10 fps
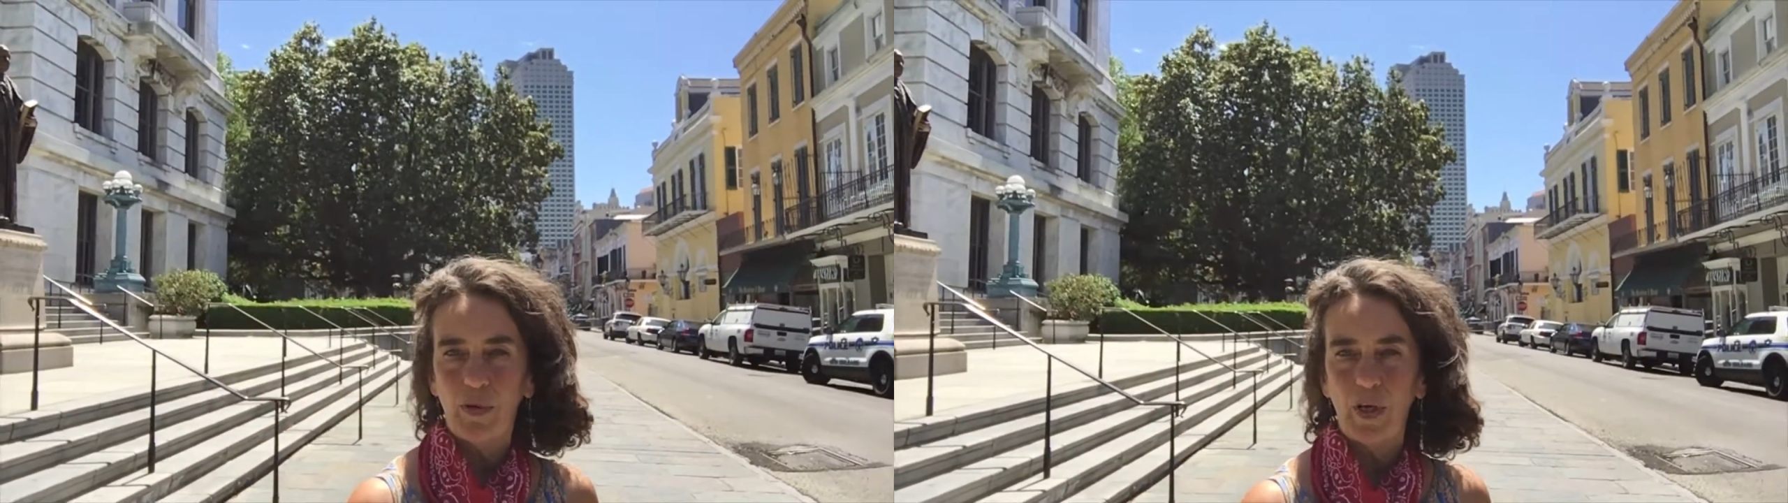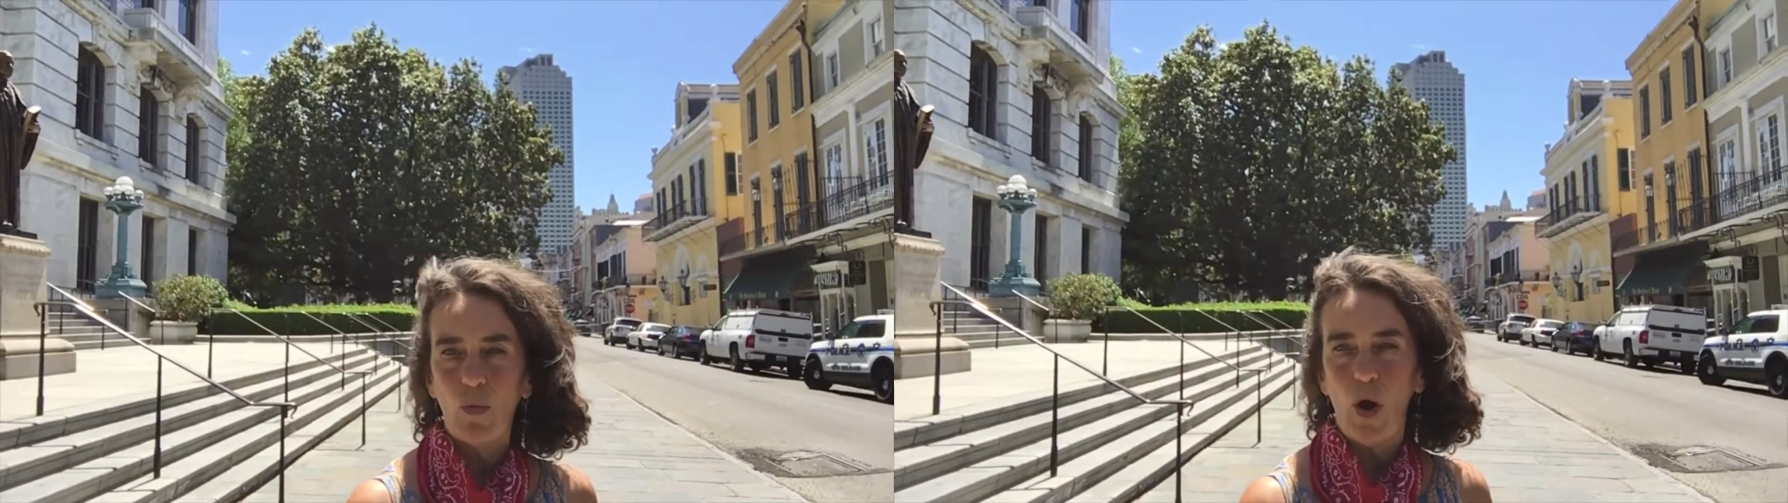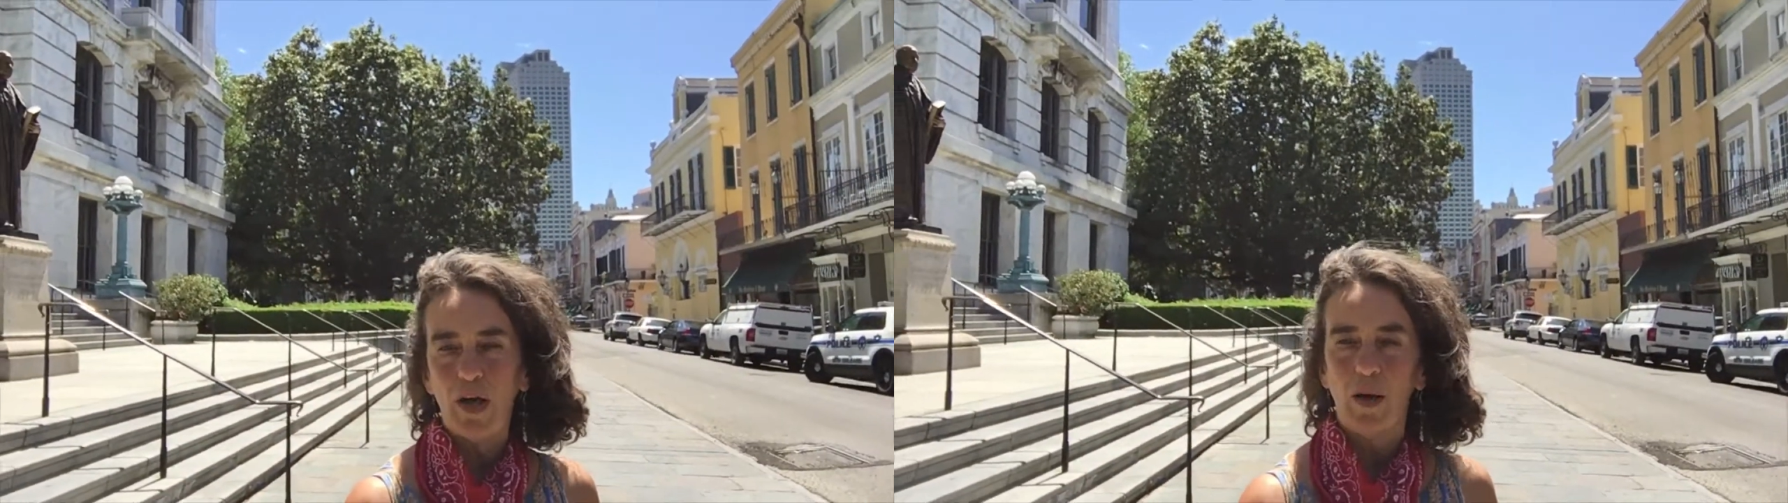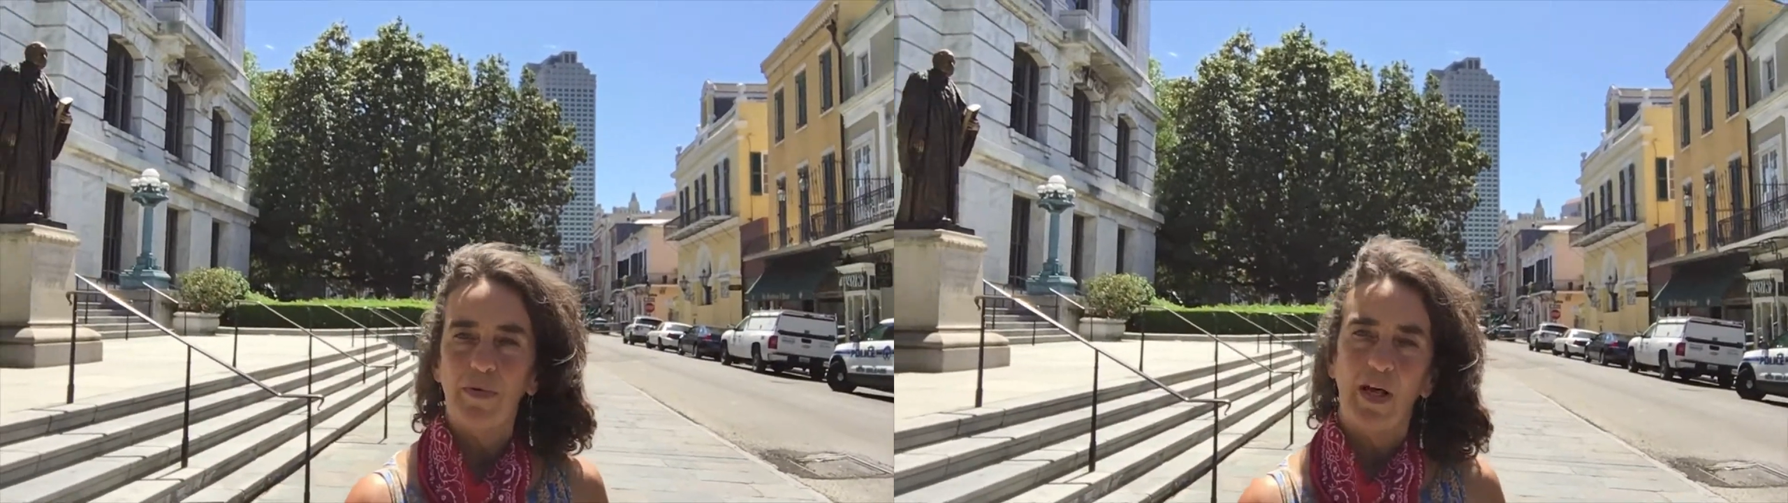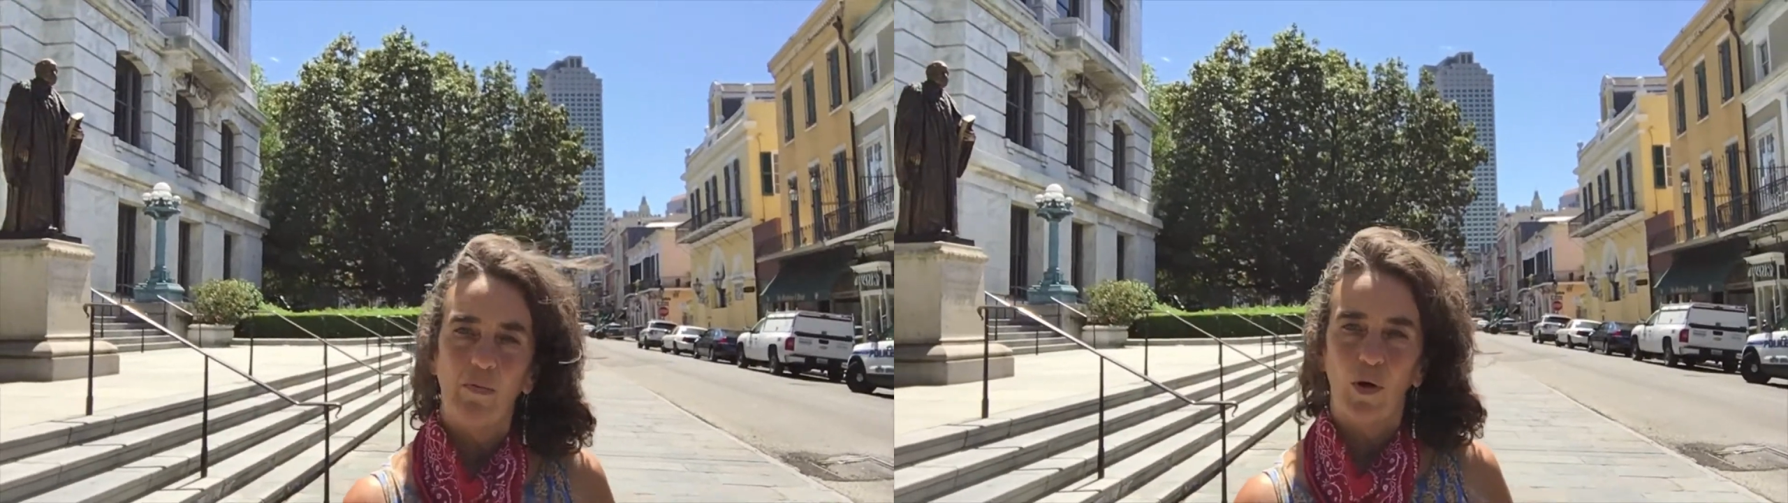can walk up
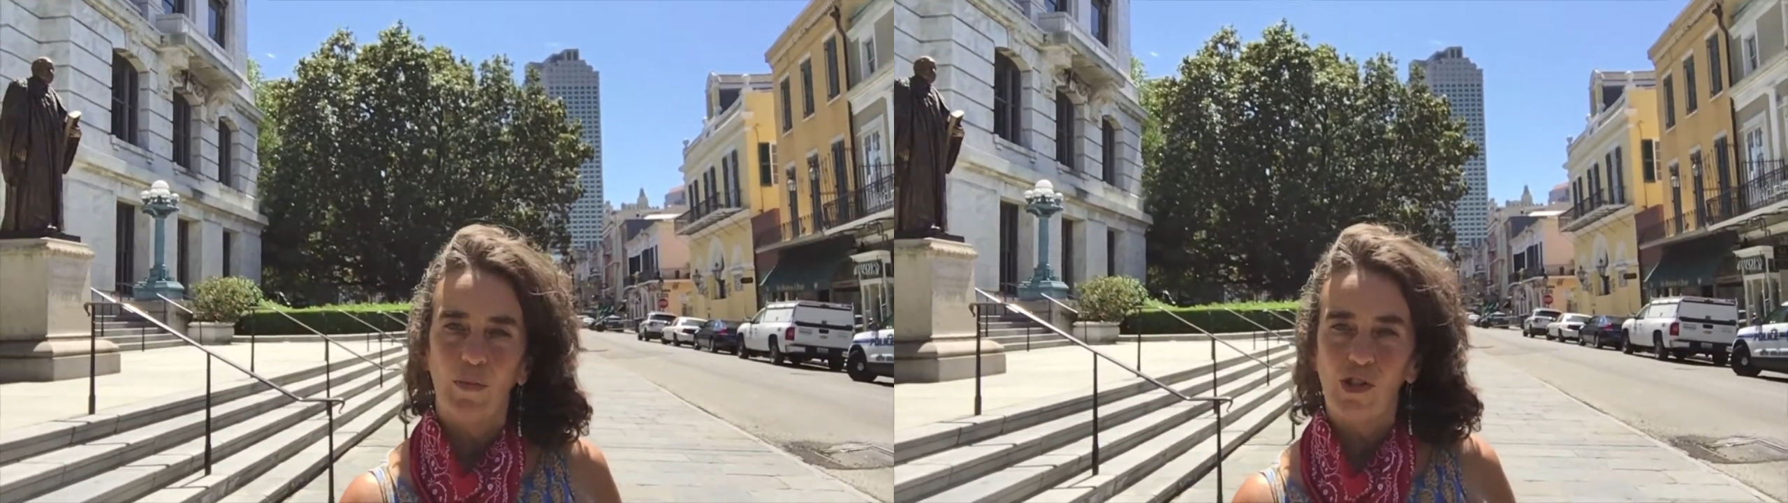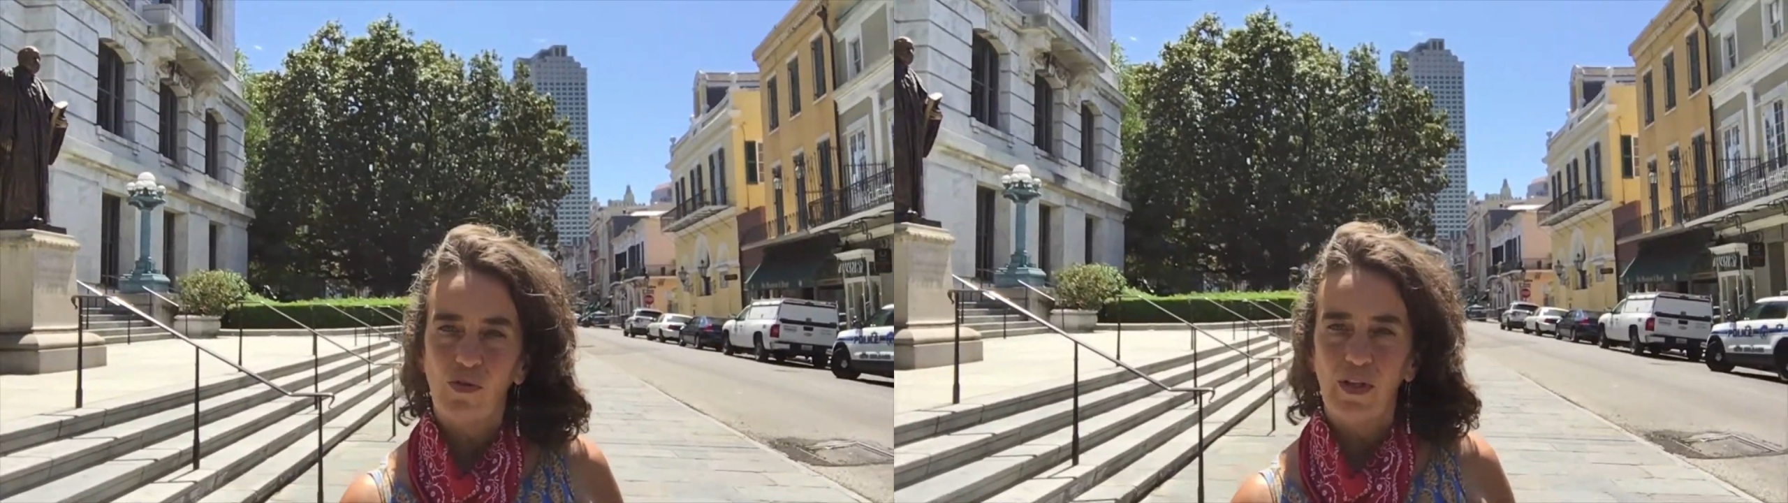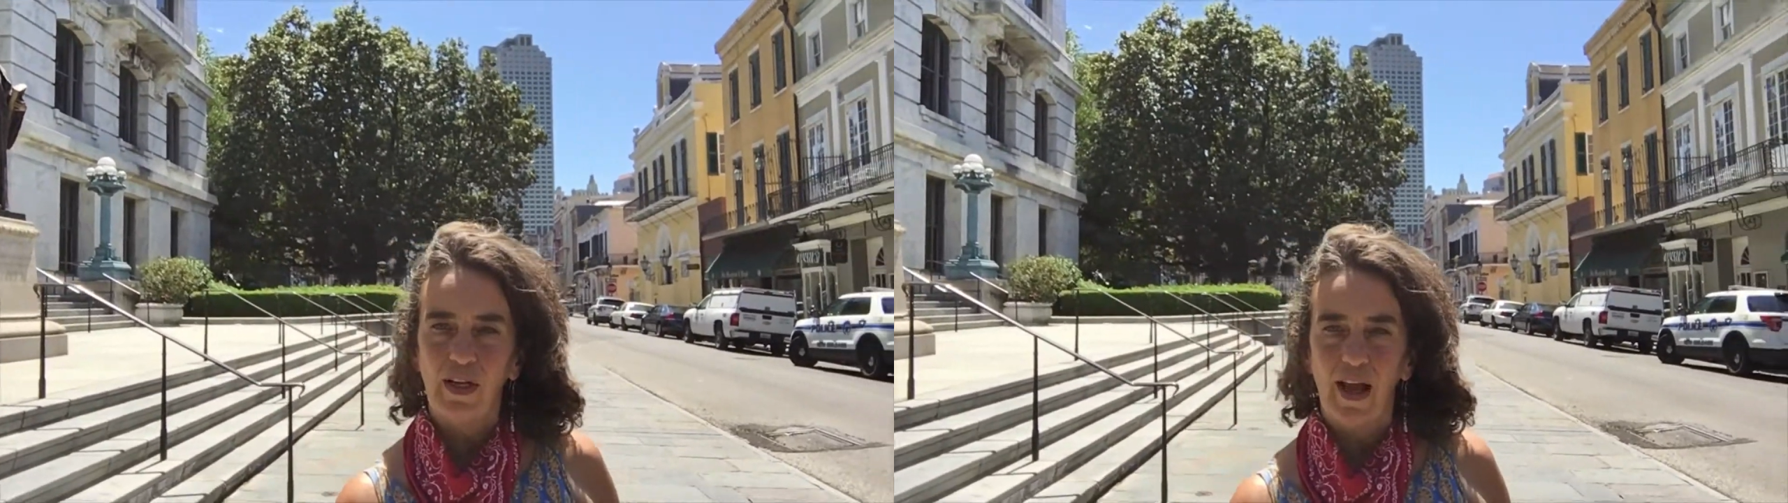and down Bourbon Street,